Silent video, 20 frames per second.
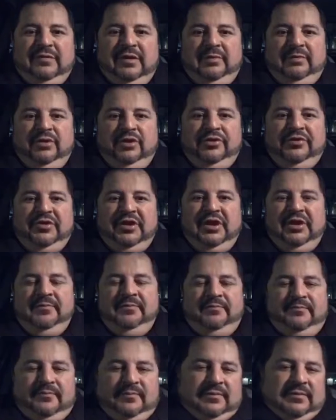For my birthday,
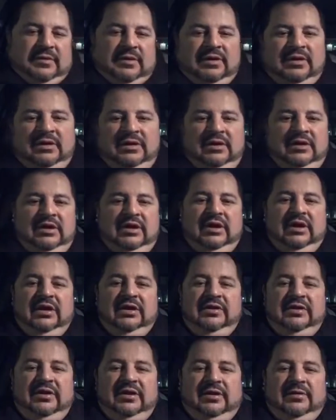
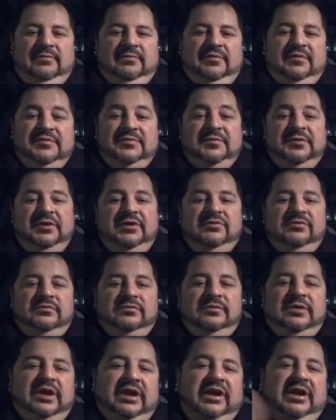and it was pretty
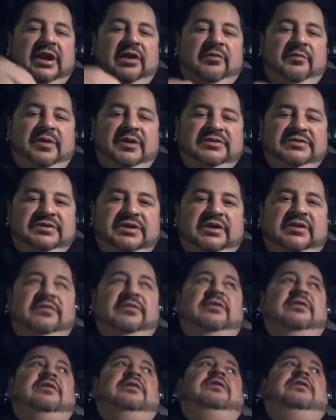cool hanging out with my son.